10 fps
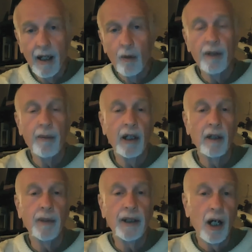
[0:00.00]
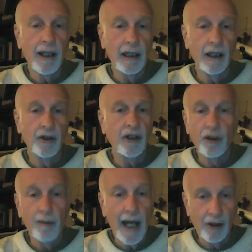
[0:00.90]
with a pair of binoculars and
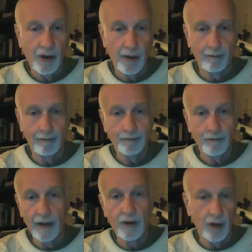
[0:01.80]
smashed them, right?